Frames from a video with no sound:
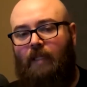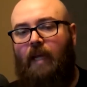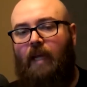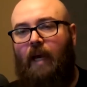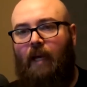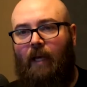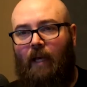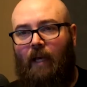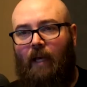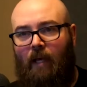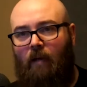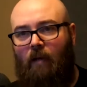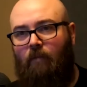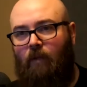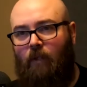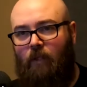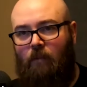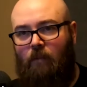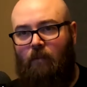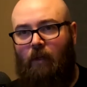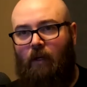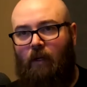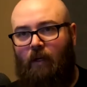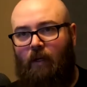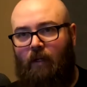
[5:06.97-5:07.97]
decade of
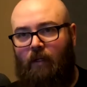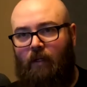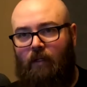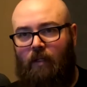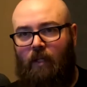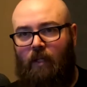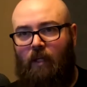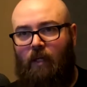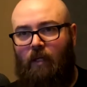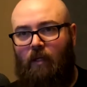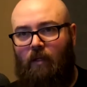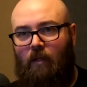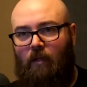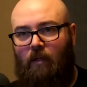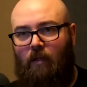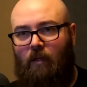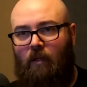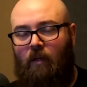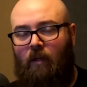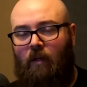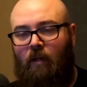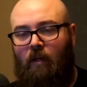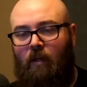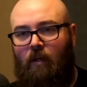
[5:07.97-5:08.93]
experience in